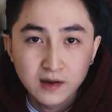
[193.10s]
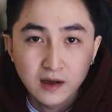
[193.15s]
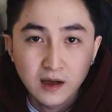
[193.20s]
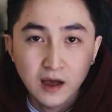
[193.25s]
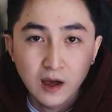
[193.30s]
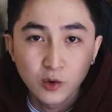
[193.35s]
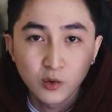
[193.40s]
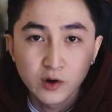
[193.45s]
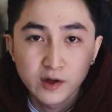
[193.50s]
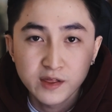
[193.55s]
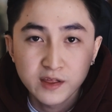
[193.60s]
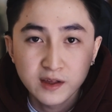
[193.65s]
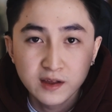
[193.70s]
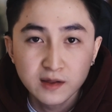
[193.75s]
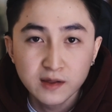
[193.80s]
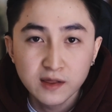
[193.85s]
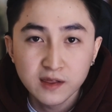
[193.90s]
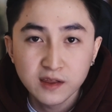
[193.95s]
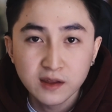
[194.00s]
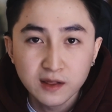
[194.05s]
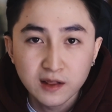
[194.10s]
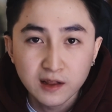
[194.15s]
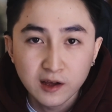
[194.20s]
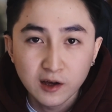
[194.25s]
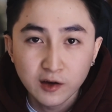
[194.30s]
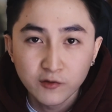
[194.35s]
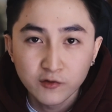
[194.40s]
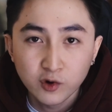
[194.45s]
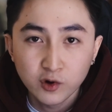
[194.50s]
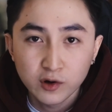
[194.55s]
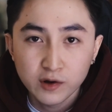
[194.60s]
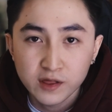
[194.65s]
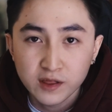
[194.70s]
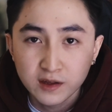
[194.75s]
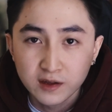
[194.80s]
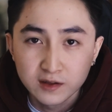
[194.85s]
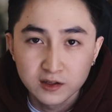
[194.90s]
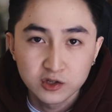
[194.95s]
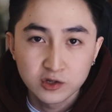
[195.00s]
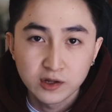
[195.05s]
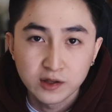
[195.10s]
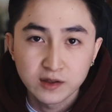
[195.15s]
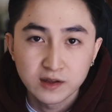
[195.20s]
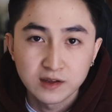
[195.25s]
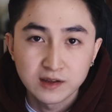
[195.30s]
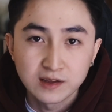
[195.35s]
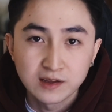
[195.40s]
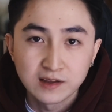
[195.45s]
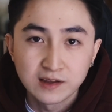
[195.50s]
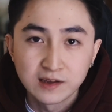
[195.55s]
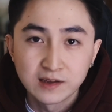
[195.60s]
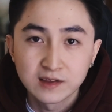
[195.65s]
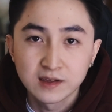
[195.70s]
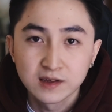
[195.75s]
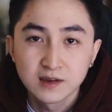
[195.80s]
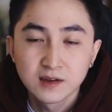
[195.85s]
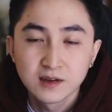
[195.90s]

I was instantly, of course, interested in it.